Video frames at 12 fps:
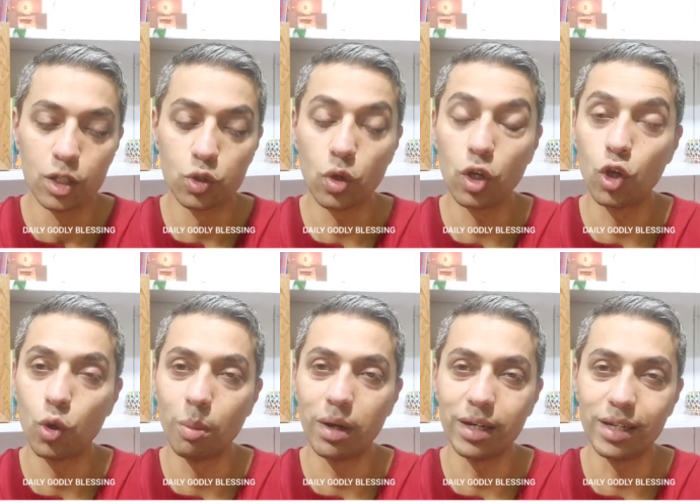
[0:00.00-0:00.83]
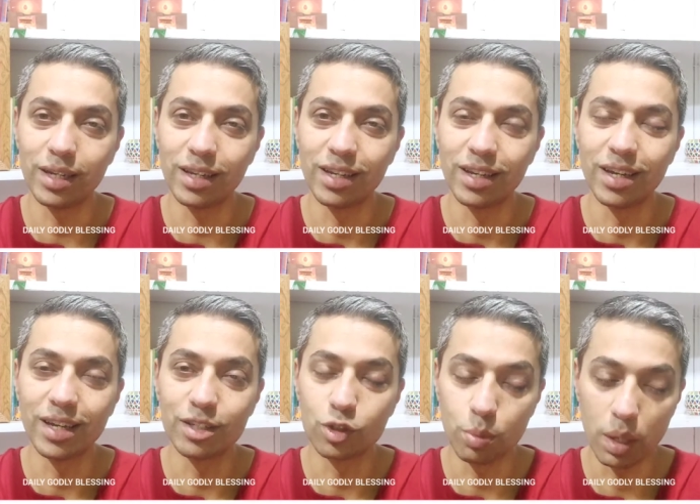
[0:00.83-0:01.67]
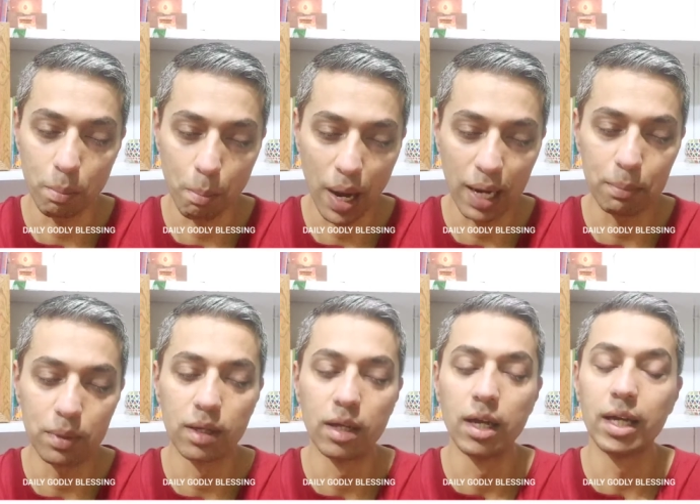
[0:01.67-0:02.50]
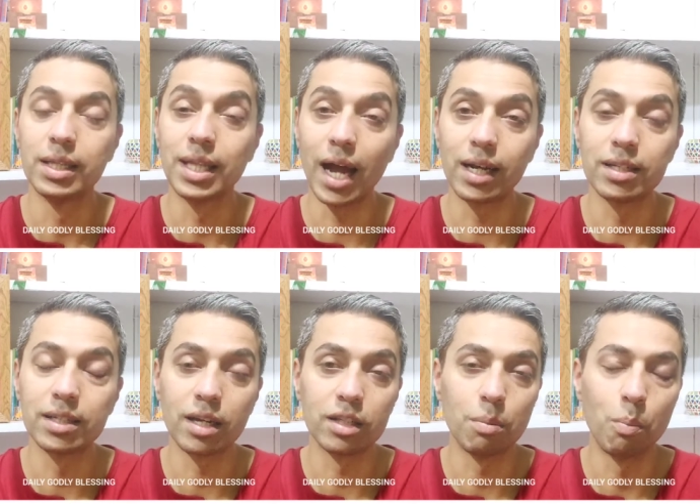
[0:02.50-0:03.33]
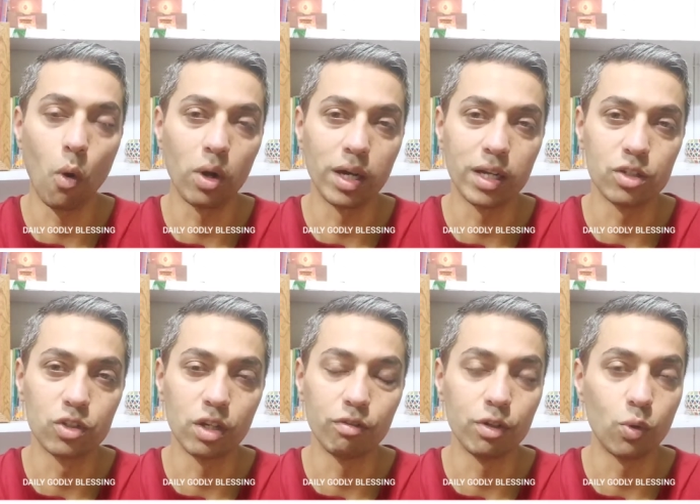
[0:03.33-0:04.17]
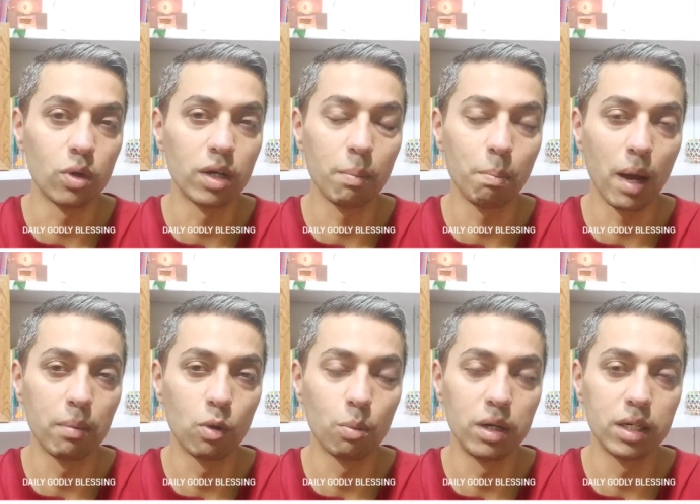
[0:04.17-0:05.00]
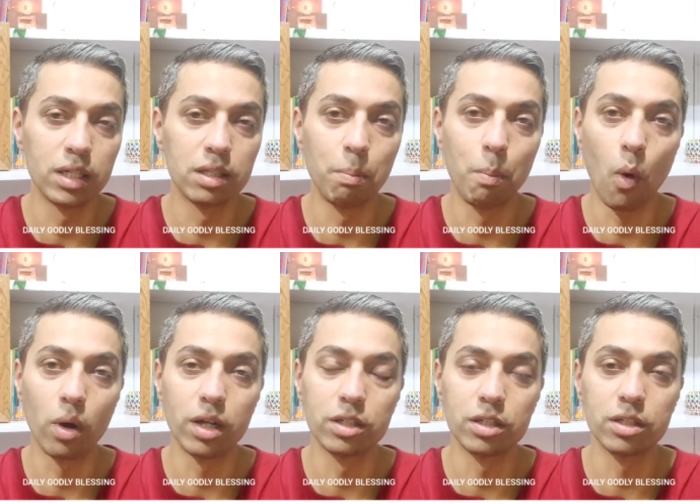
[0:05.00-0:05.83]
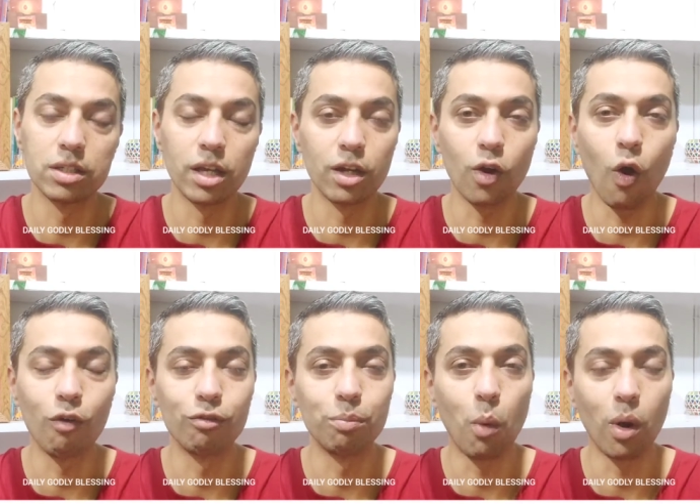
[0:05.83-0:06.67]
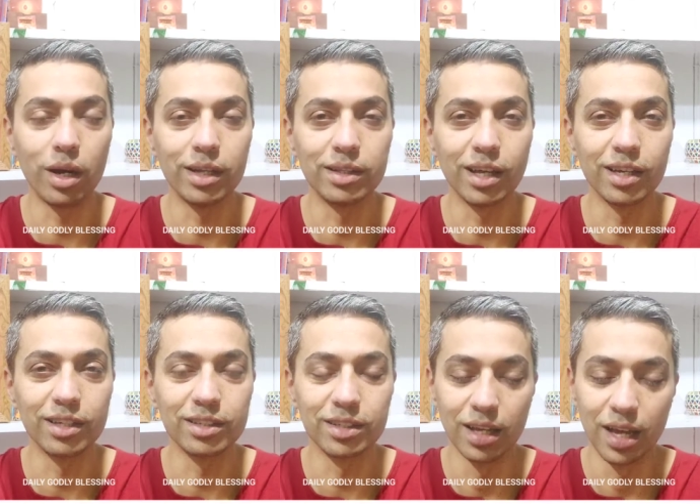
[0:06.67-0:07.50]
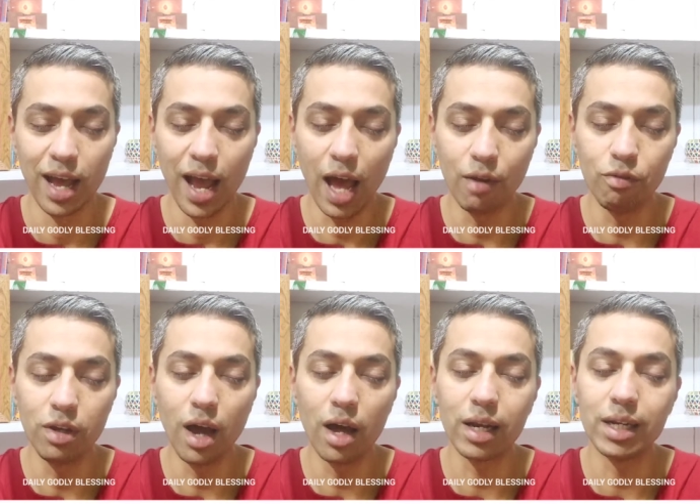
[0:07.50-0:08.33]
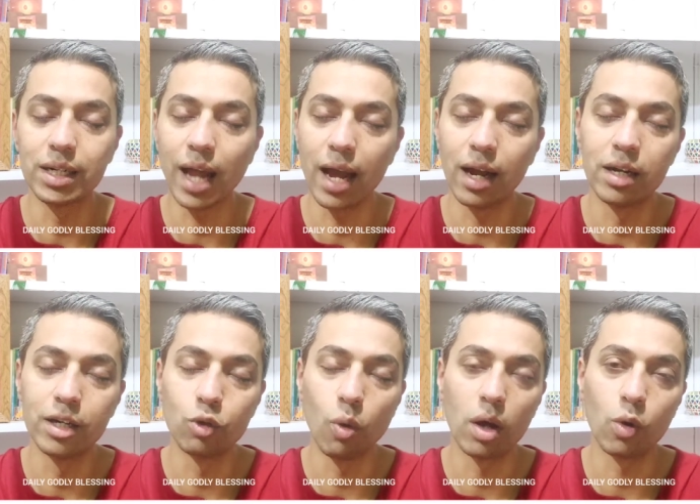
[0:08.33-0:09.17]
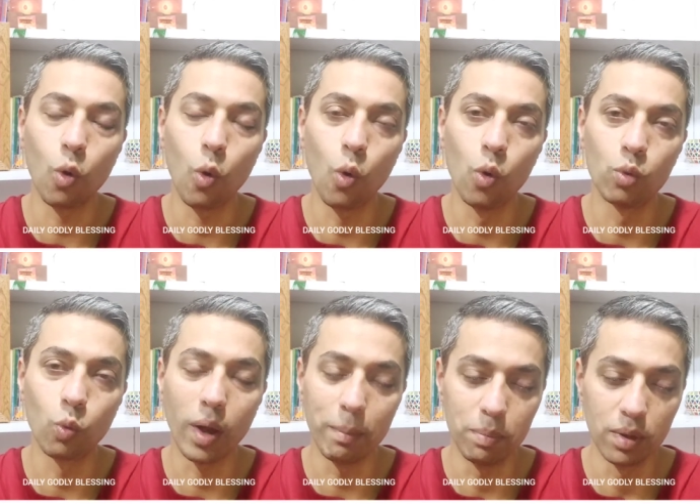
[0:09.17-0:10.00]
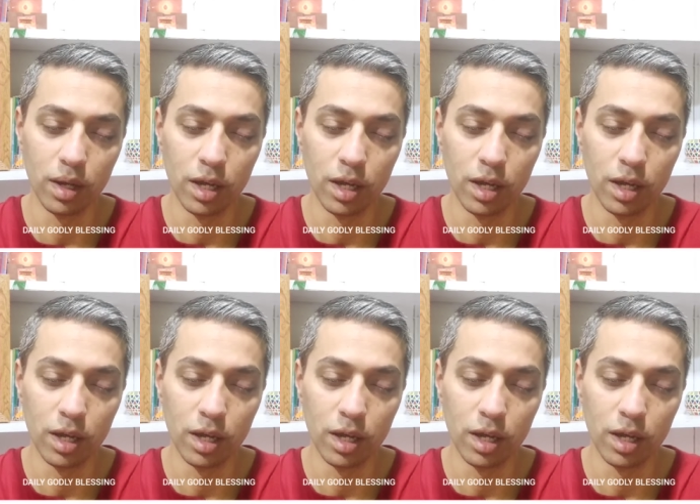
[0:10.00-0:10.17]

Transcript: So humility is to be imbibed that is another bondage. If you don't imbibe humility, the bondage is there of bodily things. And we are entangled into our own web.